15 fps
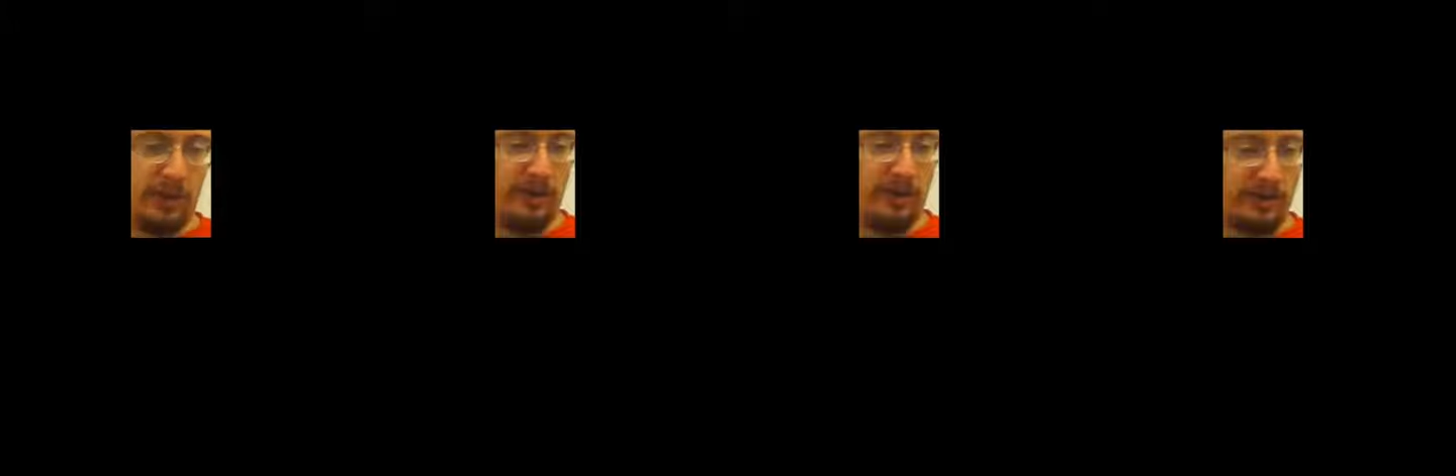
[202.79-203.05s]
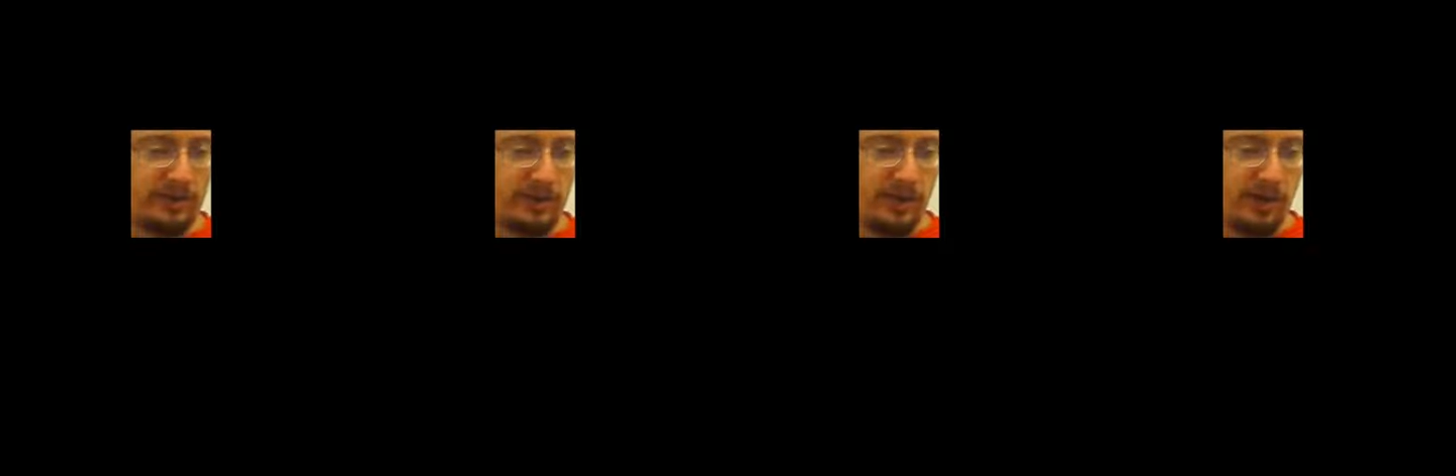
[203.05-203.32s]

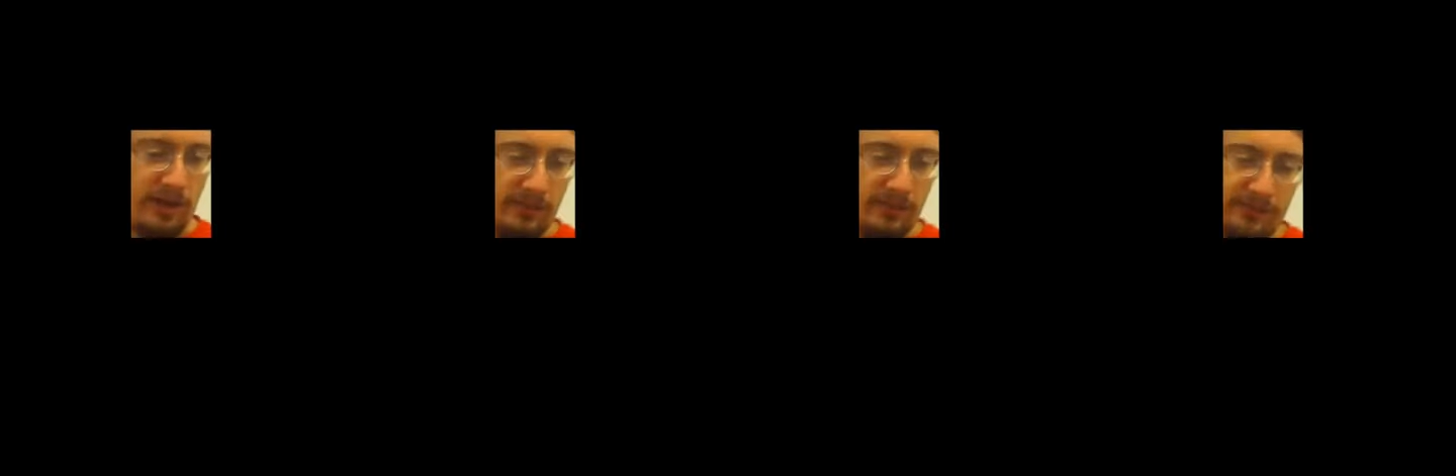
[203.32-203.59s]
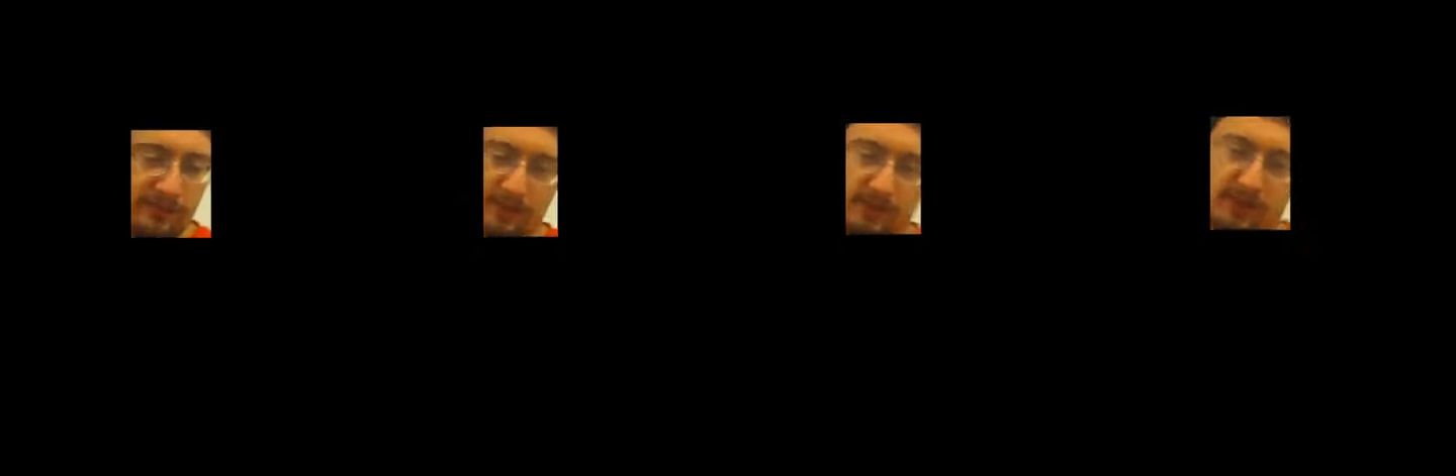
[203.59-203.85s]
girls, though.
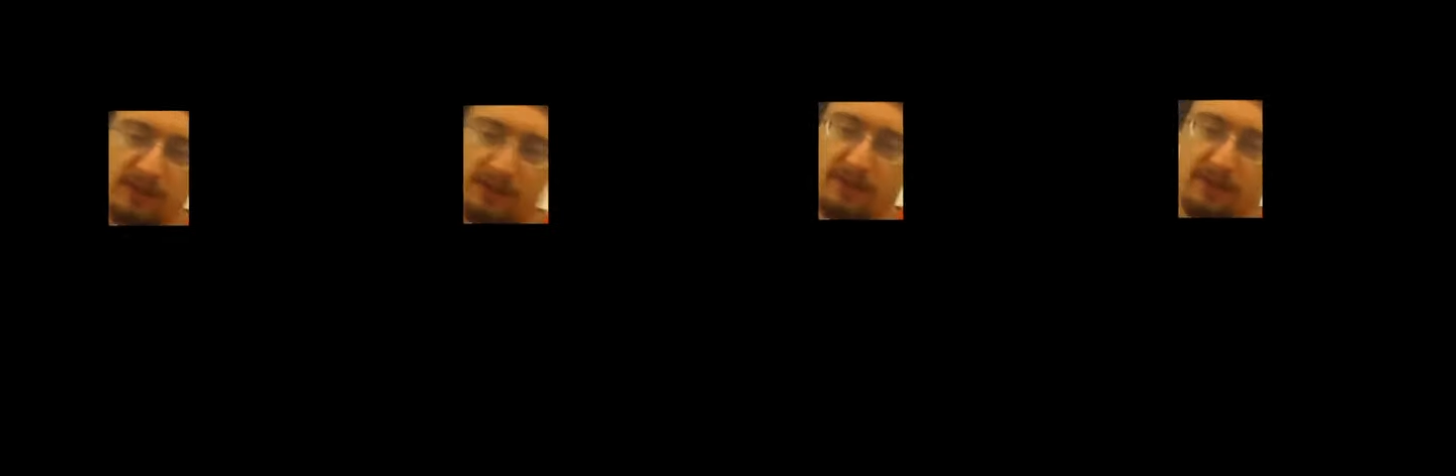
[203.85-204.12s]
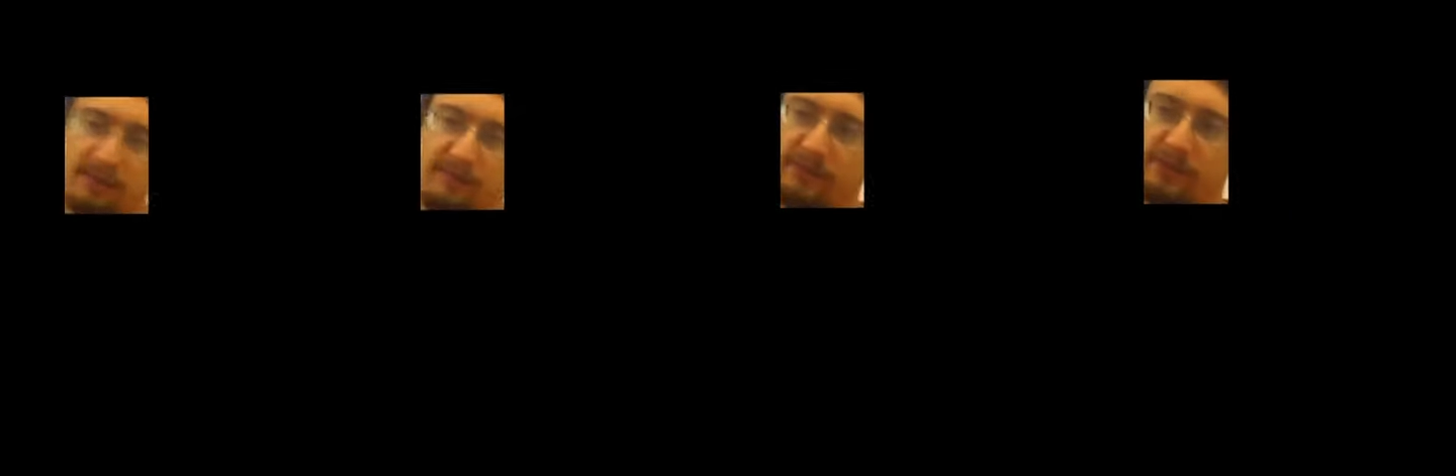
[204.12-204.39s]

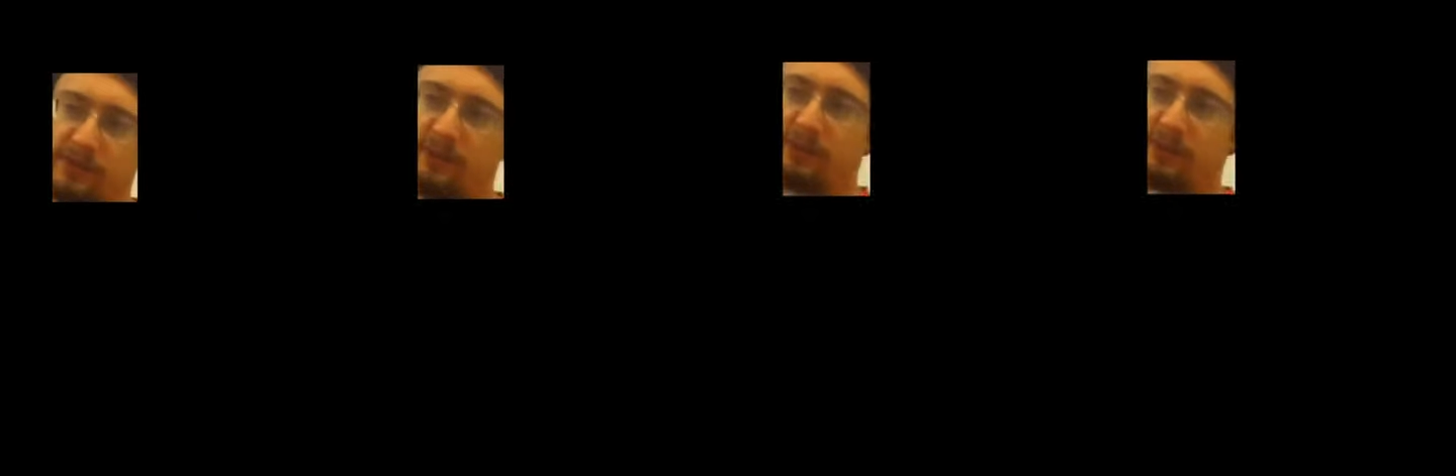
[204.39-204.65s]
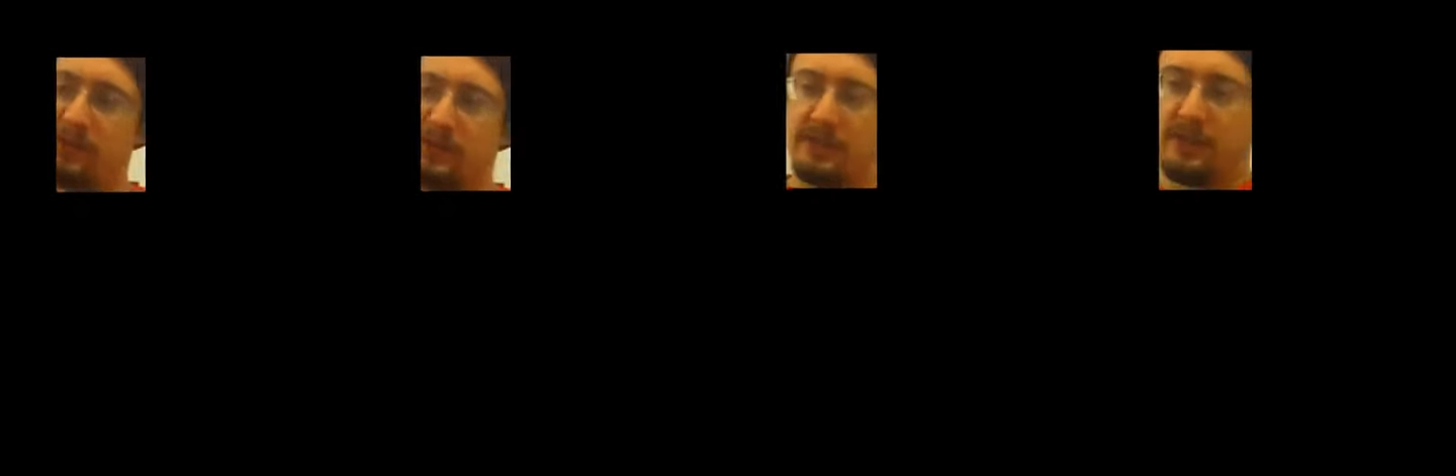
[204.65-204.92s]
For some
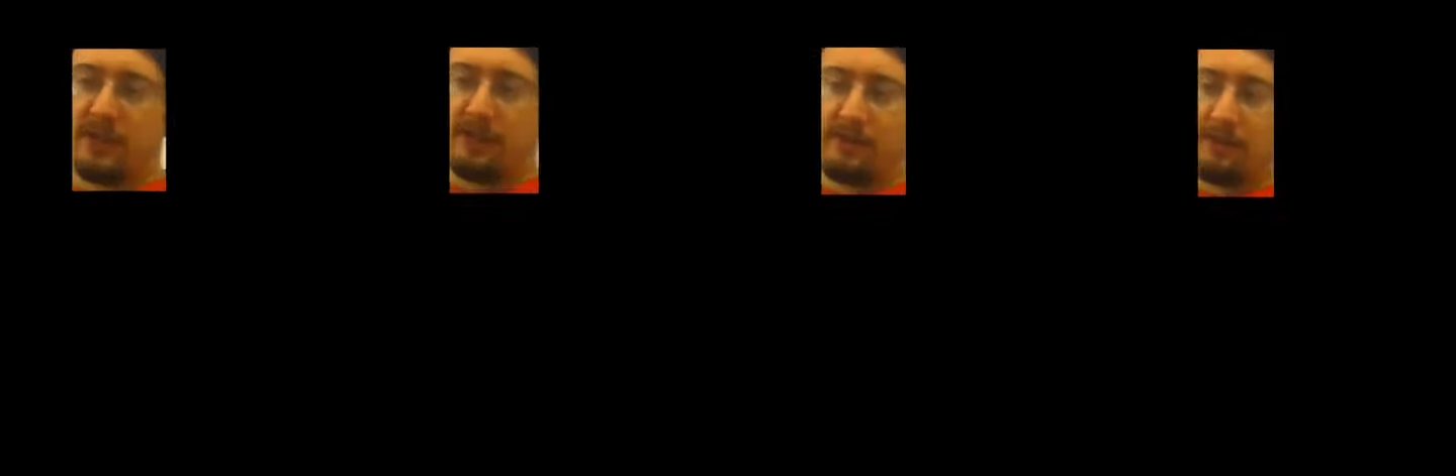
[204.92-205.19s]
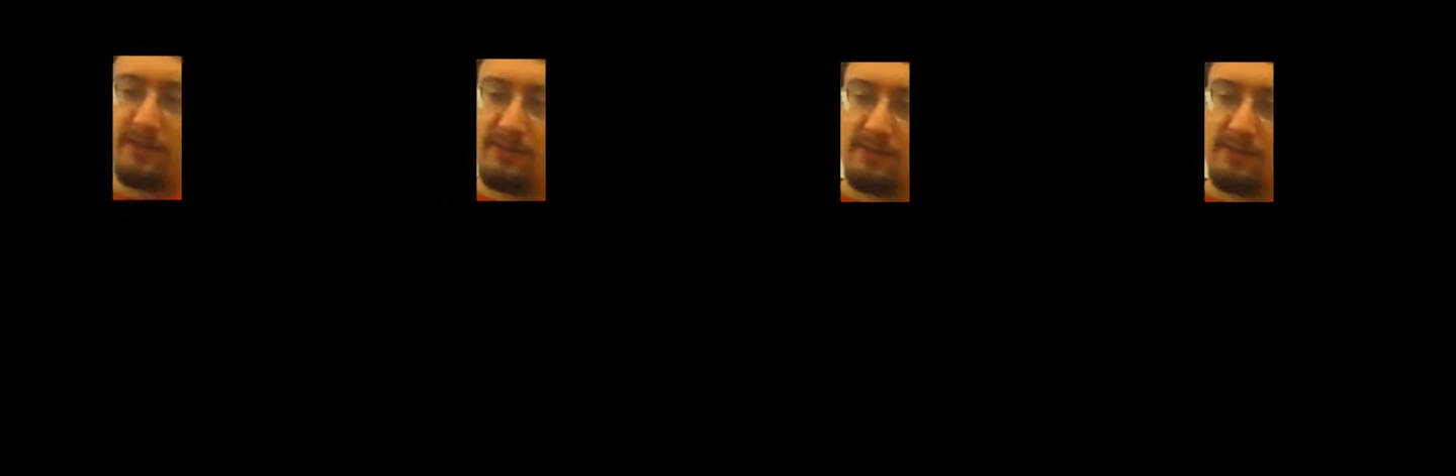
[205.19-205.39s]
reason, that